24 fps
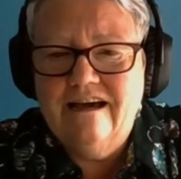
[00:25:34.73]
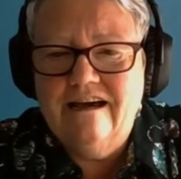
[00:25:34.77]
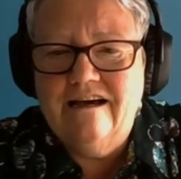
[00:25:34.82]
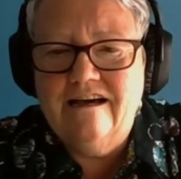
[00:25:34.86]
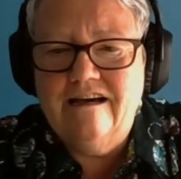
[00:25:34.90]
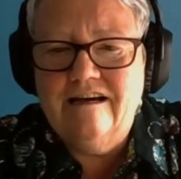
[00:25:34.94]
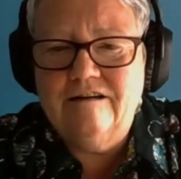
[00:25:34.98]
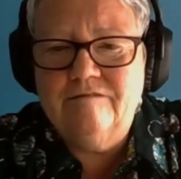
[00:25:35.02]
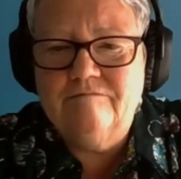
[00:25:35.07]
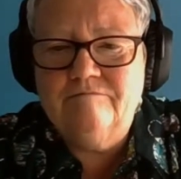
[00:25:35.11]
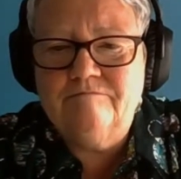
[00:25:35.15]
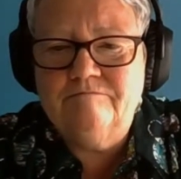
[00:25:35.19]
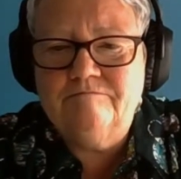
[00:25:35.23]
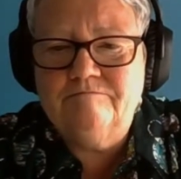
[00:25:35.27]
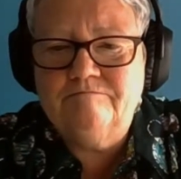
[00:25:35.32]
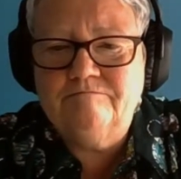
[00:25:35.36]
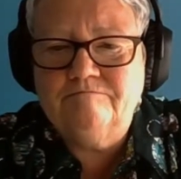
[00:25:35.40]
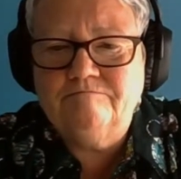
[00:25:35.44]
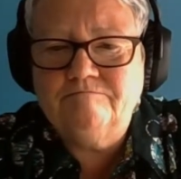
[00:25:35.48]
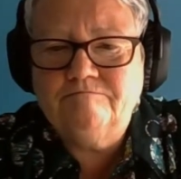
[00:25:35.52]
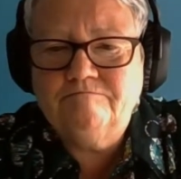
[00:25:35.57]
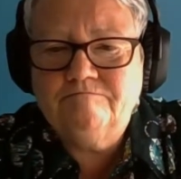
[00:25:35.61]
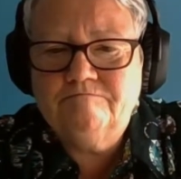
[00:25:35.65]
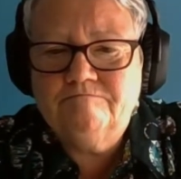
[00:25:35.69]

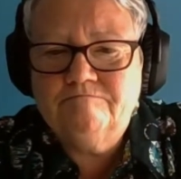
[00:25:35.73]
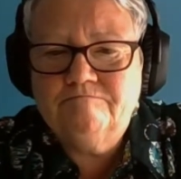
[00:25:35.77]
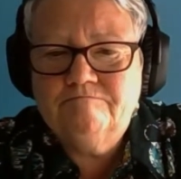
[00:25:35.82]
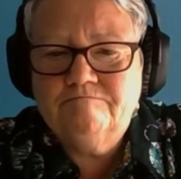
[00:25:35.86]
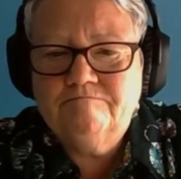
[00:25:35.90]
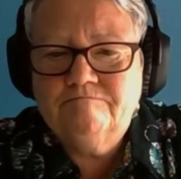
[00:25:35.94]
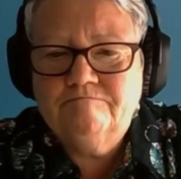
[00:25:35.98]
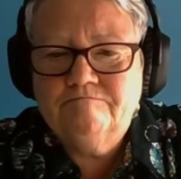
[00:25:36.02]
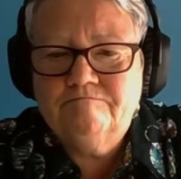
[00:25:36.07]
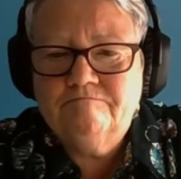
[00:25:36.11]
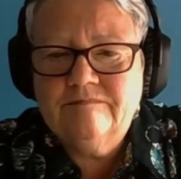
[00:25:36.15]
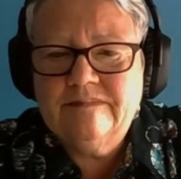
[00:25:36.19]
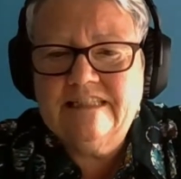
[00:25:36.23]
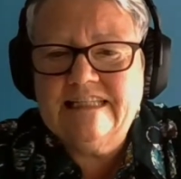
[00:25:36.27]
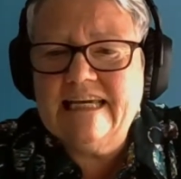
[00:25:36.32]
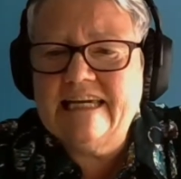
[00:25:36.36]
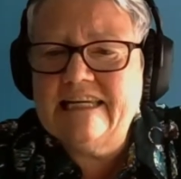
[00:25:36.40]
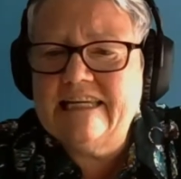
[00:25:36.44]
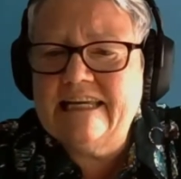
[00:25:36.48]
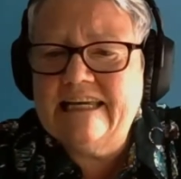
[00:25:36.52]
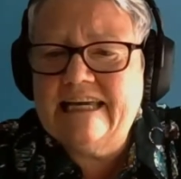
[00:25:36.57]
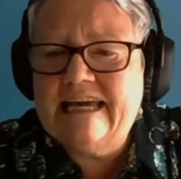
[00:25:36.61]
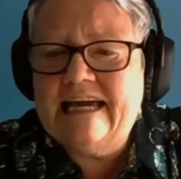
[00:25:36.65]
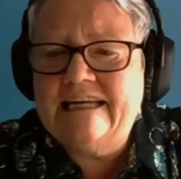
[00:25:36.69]

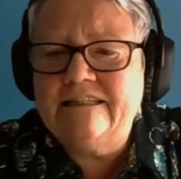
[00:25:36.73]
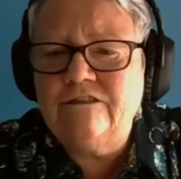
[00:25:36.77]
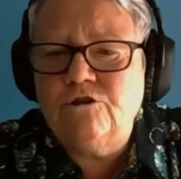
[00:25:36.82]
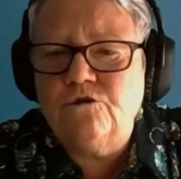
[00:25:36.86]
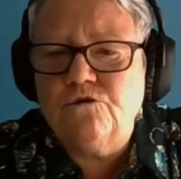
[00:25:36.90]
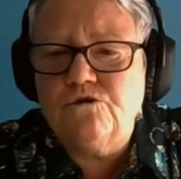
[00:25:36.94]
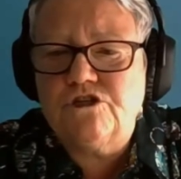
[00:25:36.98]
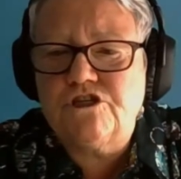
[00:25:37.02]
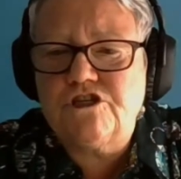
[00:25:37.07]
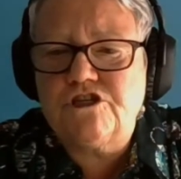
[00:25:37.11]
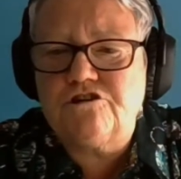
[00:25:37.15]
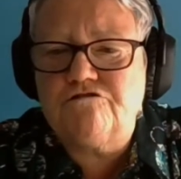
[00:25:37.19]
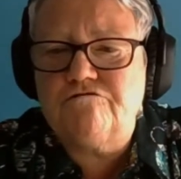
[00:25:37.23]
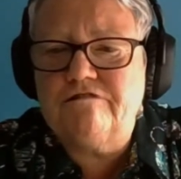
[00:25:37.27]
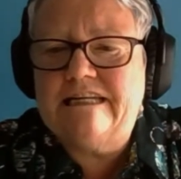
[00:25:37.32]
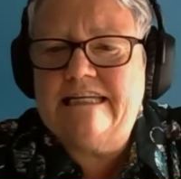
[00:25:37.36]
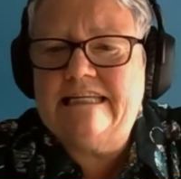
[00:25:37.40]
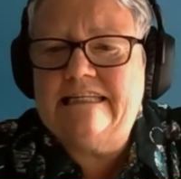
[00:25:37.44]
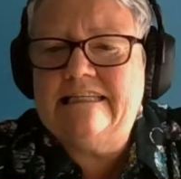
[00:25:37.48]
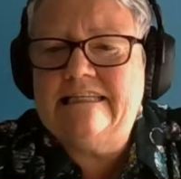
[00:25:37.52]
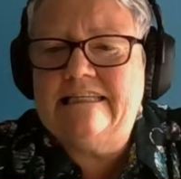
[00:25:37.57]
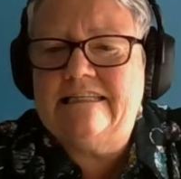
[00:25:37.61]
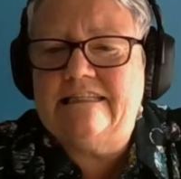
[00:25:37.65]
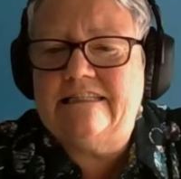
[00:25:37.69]
Getting annual
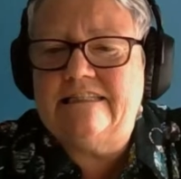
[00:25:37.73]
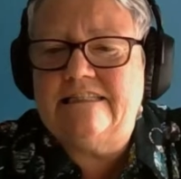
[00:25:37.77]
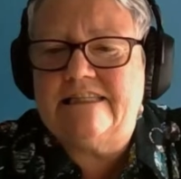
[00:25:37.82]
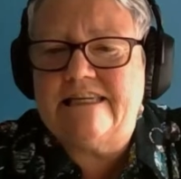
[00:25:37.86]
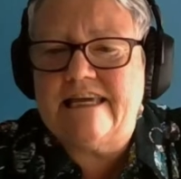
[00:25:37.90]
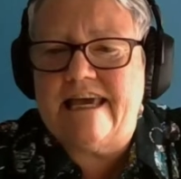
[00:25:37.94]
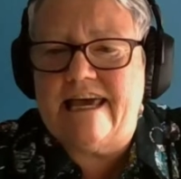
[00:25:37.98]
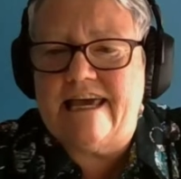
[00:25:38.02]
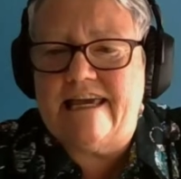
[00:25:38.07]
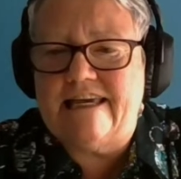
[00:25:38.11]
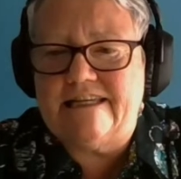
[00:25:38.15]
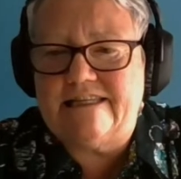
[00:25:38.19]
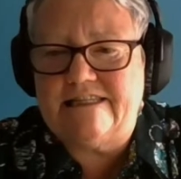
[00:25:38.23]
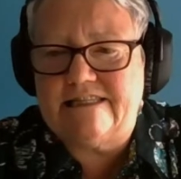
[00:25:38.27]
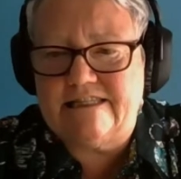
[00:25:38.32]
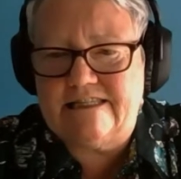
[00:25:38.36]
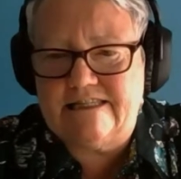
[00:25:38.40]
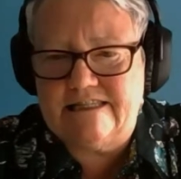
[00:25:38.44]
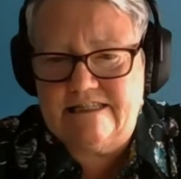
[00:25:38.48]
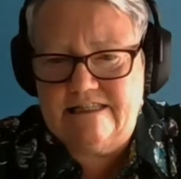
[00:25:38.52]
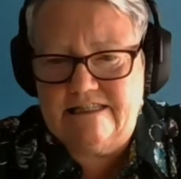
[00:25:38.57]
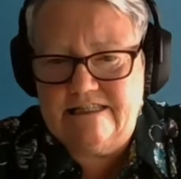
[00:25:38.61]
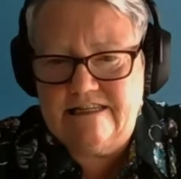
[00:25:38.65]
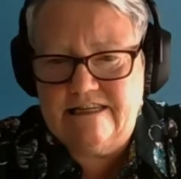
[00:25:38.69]
screening
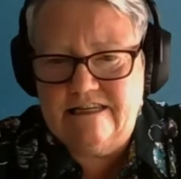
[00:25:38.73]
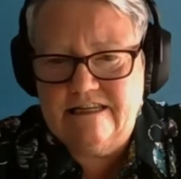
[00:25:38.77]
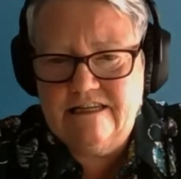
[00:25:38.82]
tests,